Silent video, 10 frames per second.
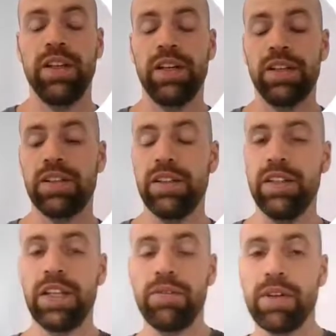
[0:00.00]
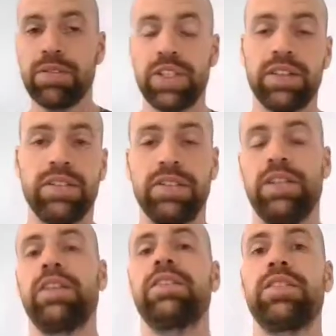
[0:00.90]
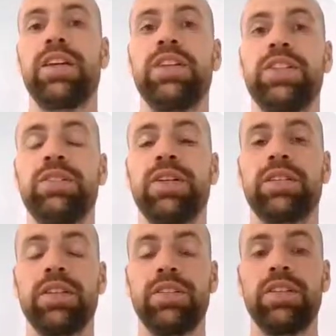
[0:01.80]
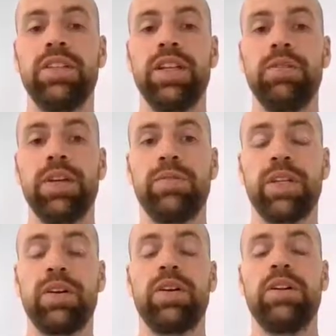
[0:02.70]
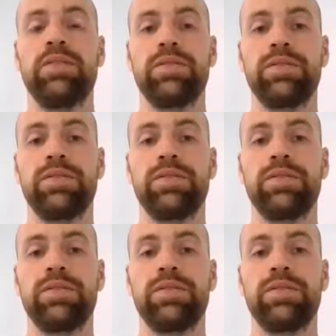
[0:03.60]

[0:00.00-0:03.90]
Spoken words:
and EWM checks, does this HU exist in EWM at all?